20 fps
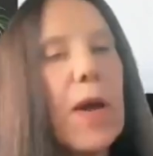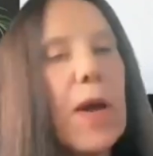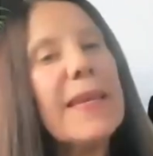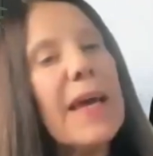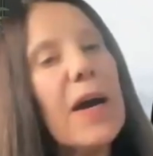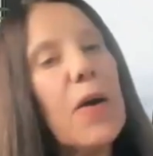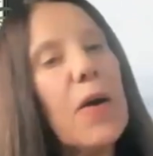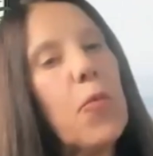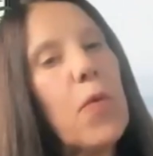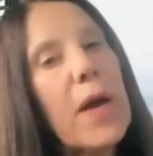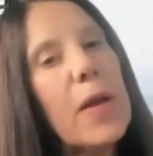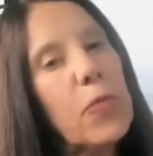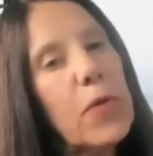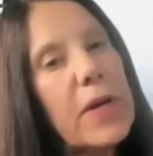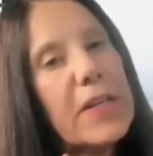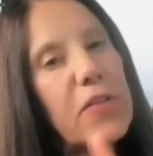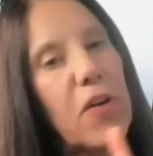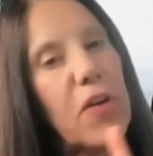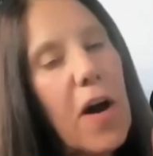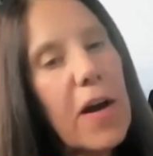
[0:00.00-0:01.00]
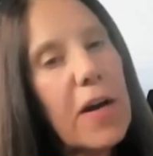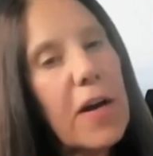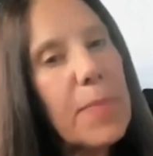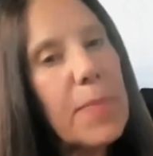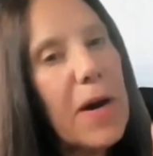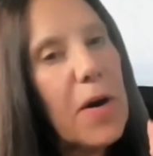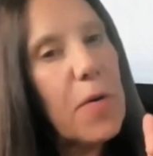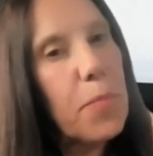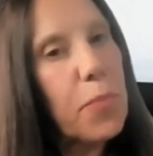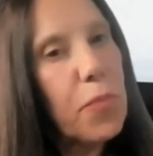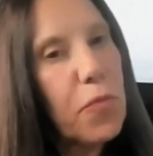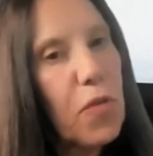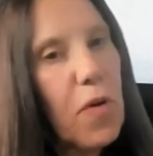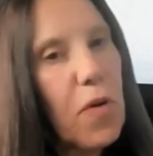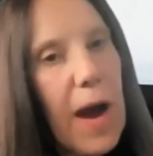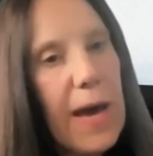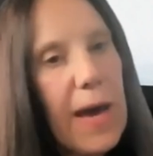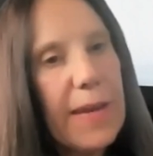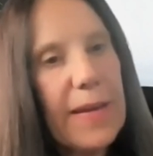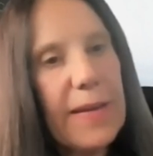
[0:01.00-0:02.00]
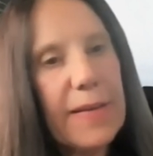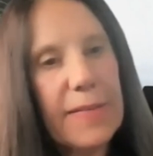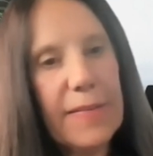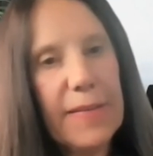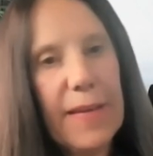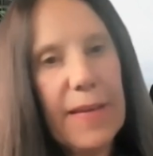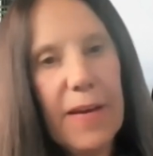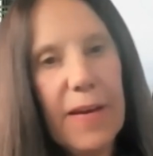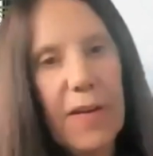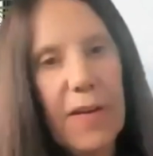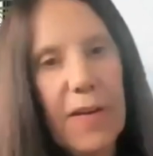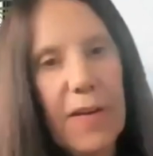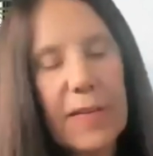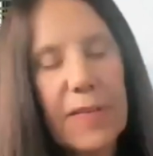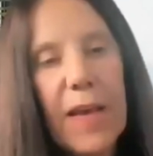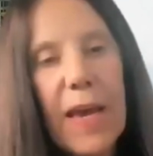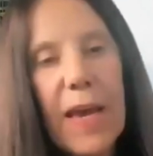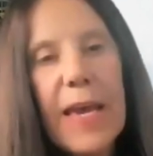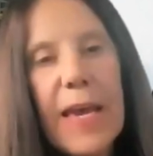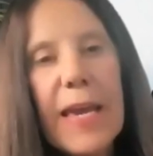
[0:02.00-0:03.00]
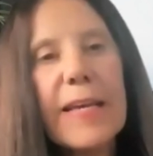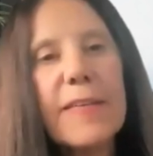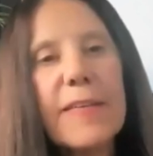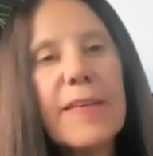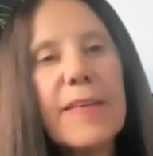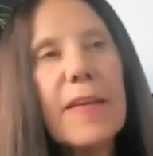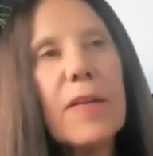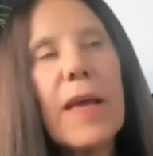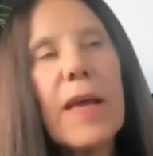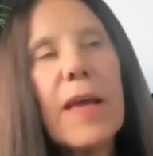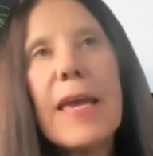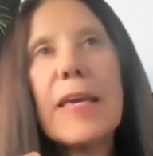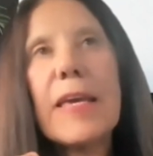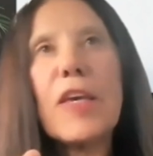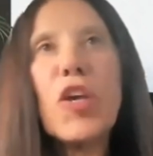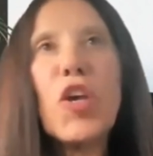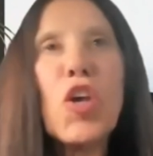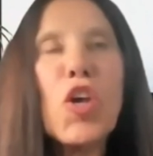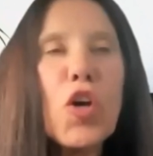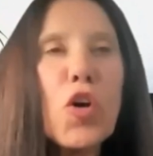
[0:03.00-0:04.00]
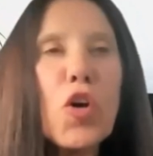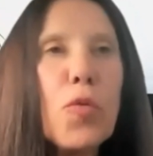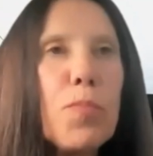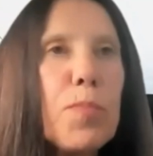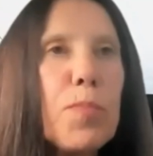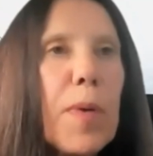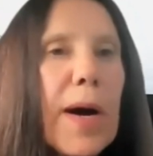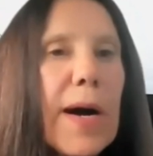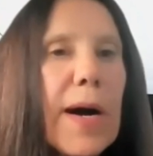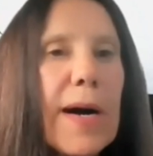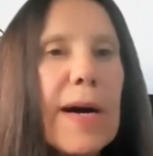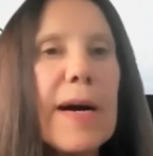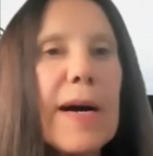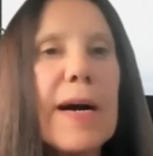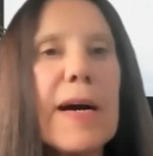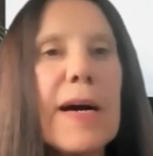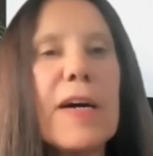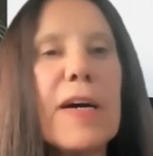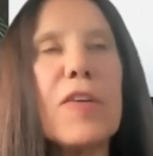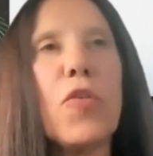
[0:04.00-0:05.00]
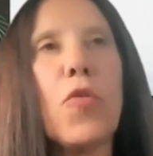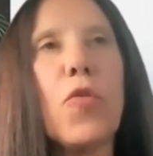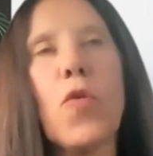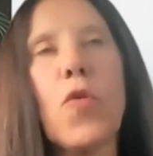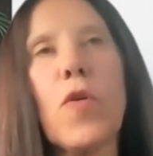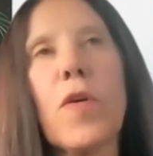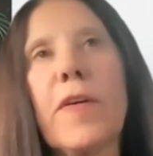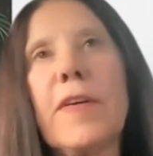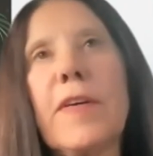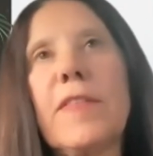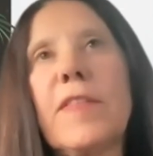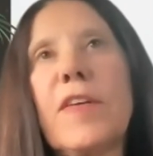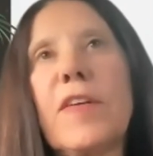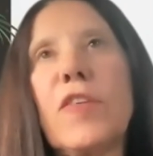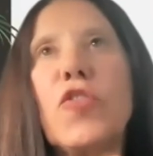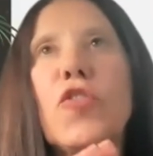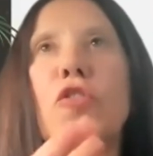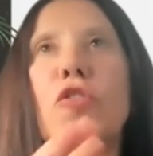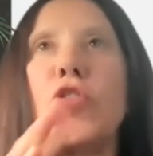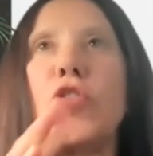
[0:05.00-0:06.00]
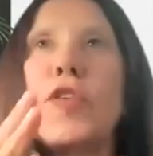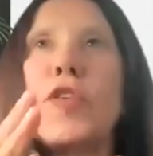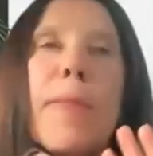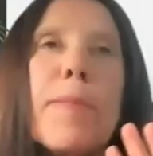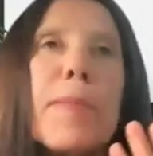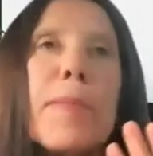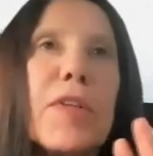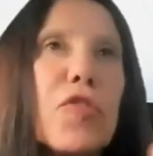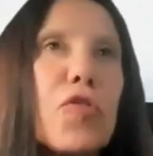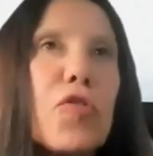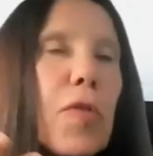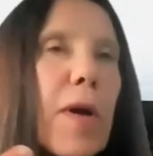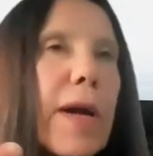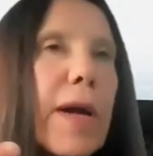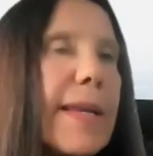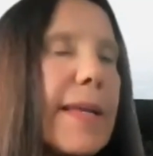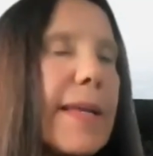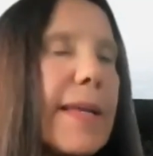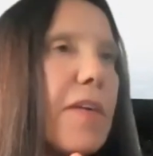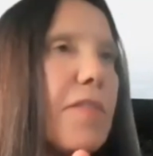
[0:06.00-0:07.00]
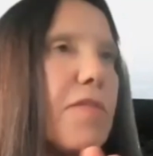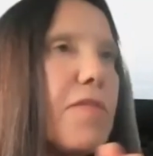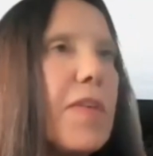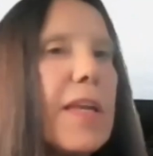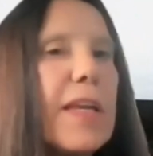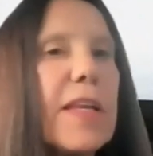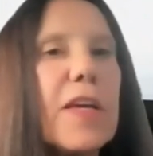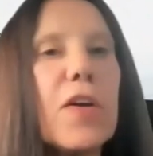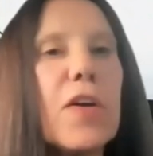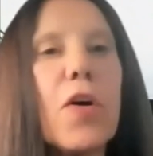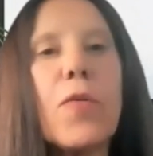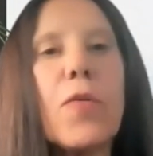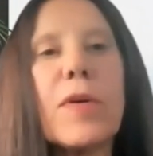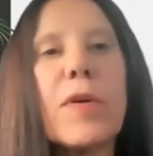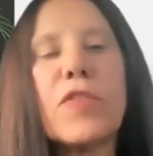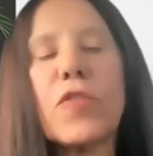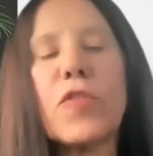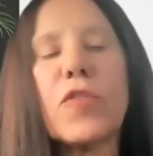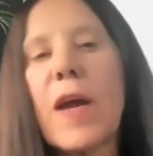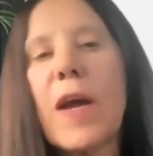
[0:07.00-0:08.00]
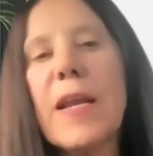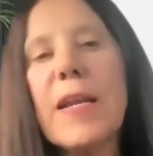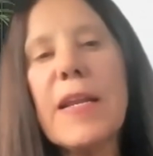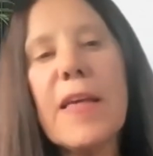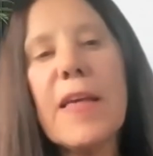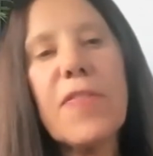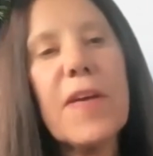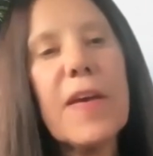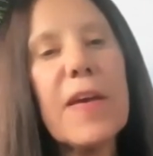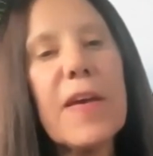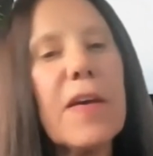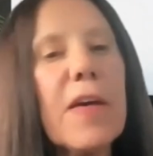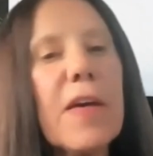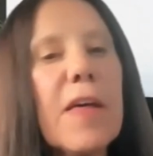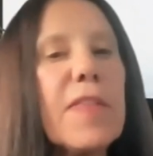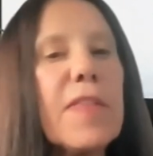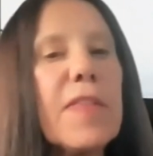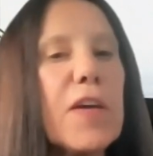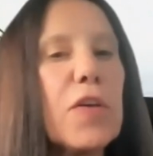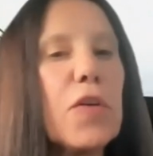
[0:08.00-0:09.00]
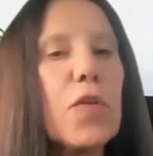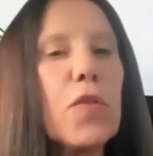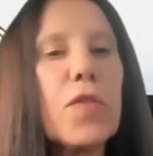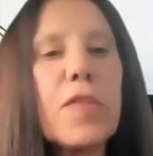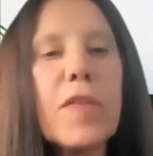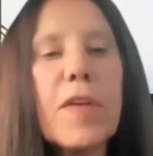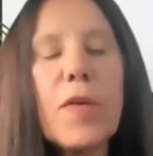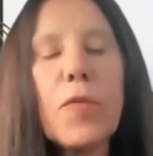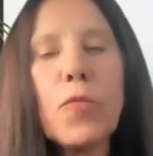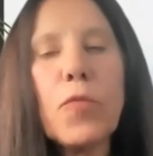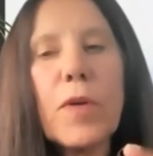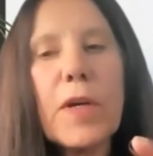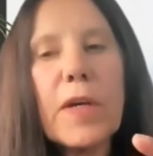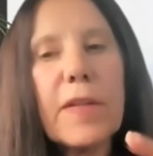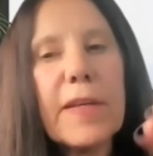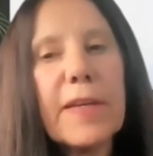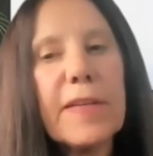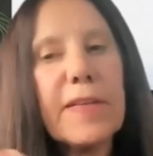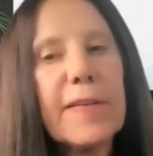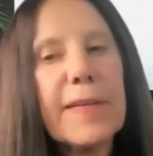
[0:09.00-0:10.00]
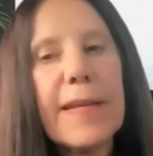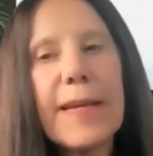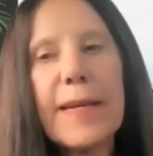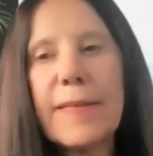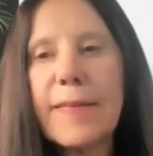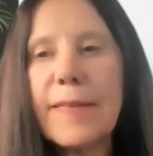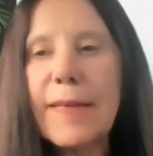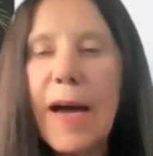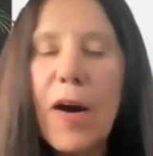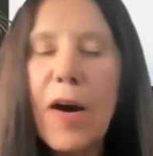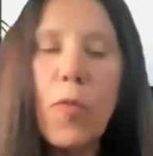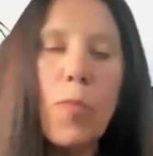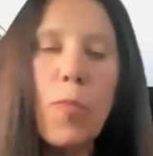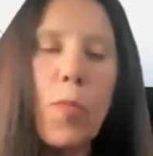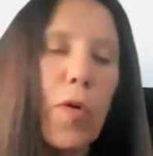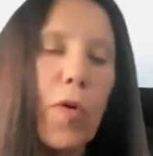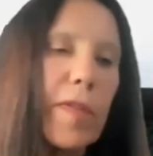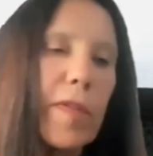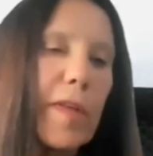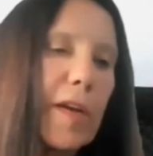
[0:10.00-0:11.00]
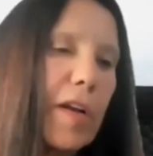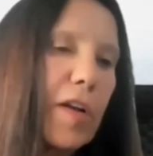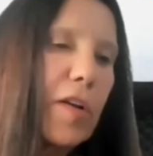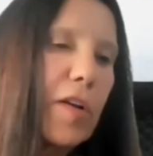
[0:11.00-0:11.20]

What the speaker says: Now, when we talk about products, Alex, is it a coupon, or is it demonstrating a video? Is there anything that you see really stands out more than